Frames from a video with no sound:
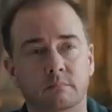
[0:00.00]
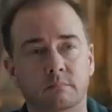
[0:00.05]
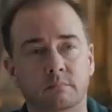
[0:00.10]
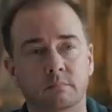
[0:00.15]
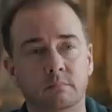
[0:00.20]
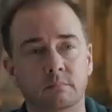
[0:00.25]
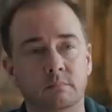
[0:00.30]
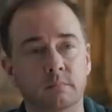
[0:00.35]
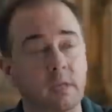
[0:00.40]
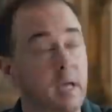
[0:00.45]

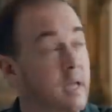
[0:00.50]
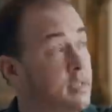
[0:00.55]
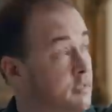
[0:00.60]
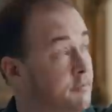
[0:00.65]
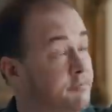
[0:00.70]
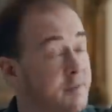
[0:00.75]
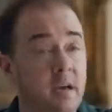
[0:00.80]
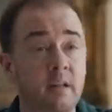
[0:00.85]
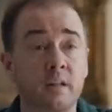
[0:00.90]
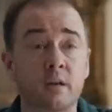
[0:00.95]
What? That's a
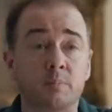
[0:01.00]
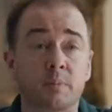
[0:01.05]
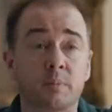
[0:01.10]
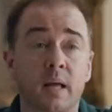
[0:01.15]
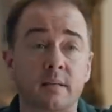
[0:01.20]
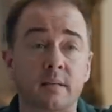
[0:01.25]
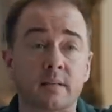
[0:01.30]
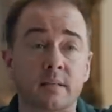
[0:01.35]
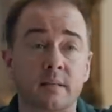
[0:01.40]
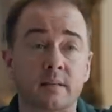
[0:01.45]

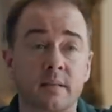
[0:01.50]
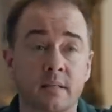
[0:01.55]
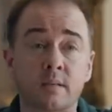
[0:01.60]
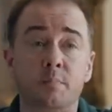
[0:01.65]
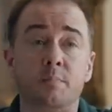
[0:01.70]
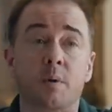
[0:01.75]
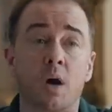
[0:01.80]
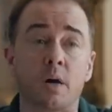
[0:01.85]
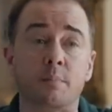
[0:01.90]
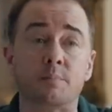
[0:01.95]
phalloplasty. That's a
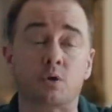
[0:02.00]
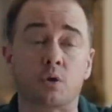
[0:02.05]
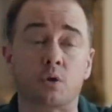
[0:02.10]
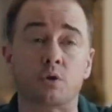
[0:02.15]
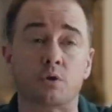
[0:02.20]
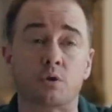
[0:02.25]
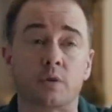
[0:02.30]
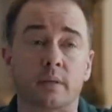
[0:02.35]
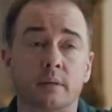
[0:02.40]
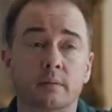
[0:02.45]
bottom
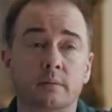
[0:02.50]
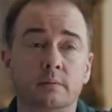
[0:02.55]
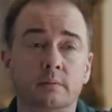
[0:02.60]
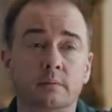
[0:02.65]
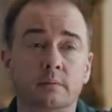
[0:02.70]
surgery.